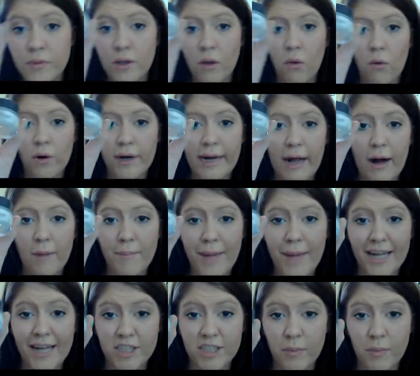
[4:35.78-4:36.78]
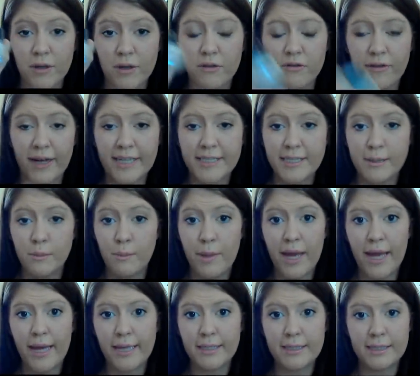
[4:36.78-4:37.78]
L'Oreal Magic Perfecting
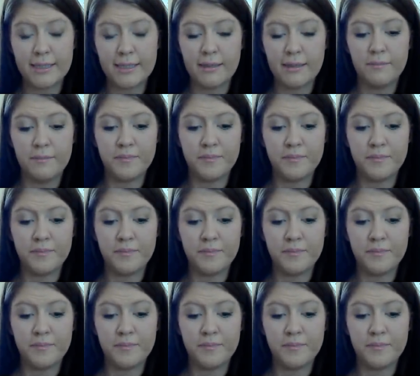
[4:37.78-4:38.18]
Base.